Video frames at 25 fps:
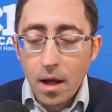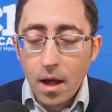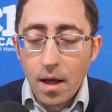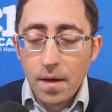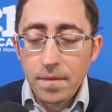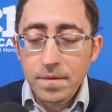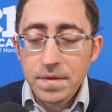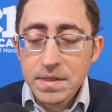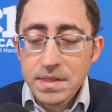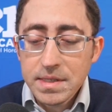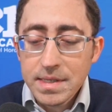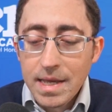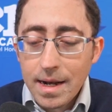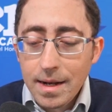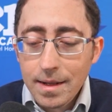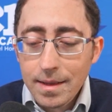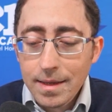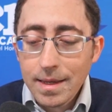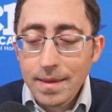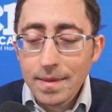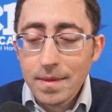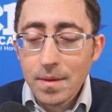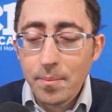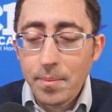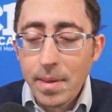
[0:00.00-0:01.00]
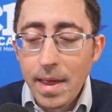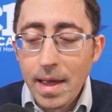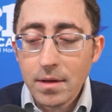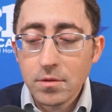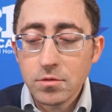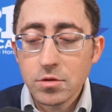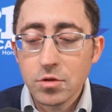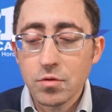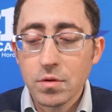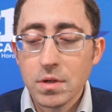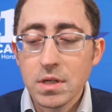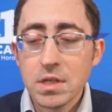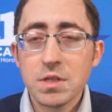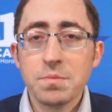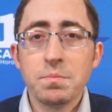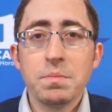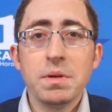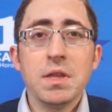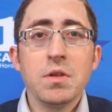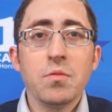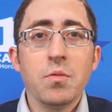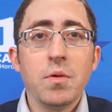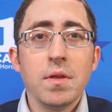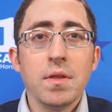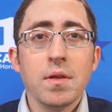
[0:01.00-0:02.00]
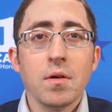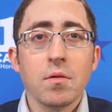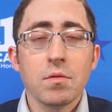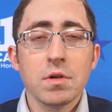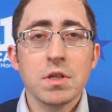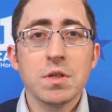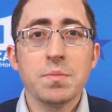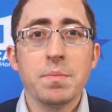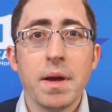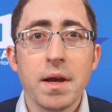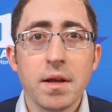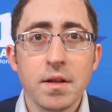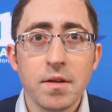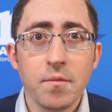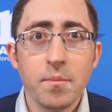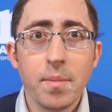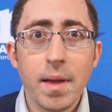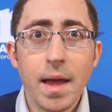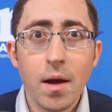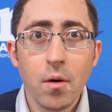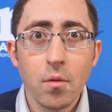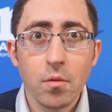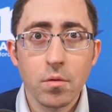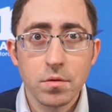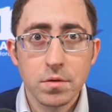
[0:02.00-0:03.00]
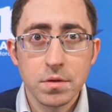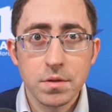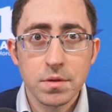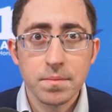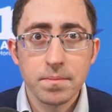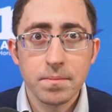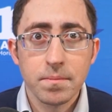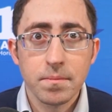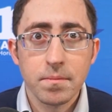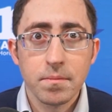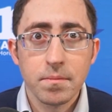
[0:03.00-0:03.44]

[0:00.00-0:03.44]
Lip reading: of settling the boundaries between their respective powers.